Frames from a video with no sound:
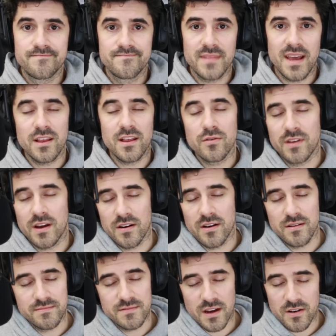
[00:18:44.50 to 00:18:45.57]
I know
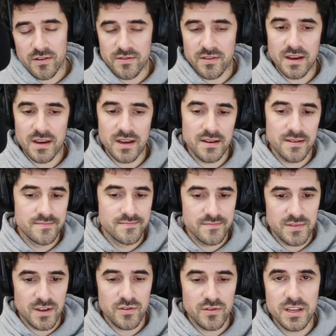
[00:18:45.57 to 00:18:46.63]
they're the
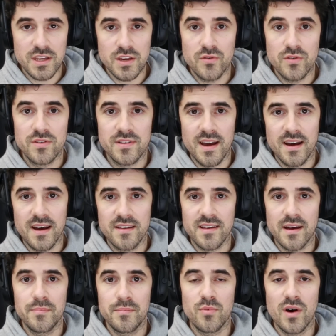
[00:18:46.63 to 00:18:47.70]
news that
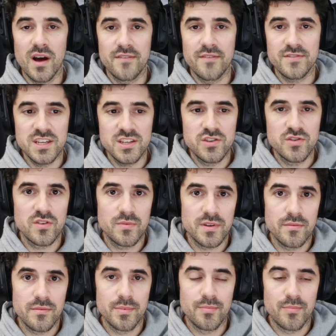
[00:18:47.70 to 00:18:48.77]
some people have issues with
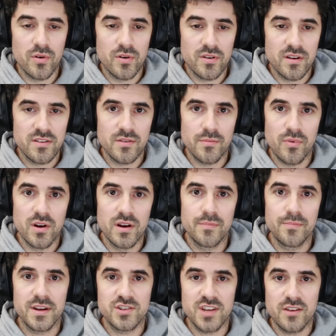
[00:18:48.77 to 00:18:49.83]
the support,
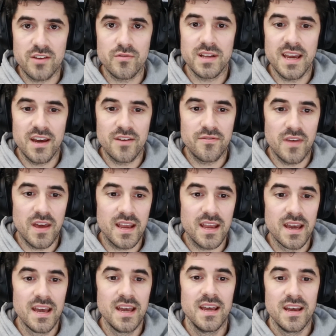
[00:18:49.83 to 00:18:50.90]
but generally I
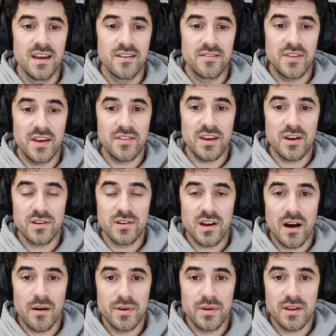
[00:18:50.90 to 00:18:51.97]
think they're the only
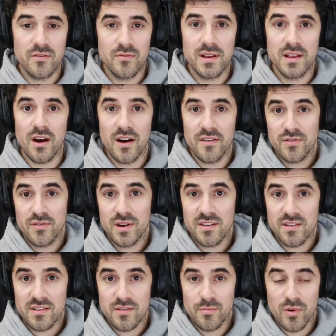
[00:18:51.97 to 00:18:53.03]
company really offering
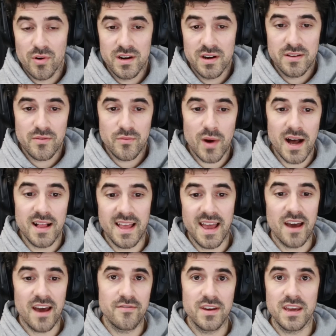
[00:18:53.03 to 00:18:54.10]
the support while
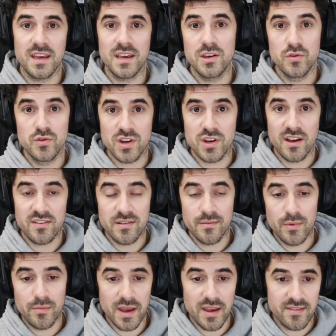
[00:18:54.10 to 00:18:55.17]
having a huge
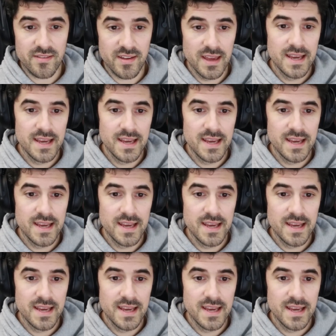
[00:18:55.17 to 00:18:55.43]
customer base.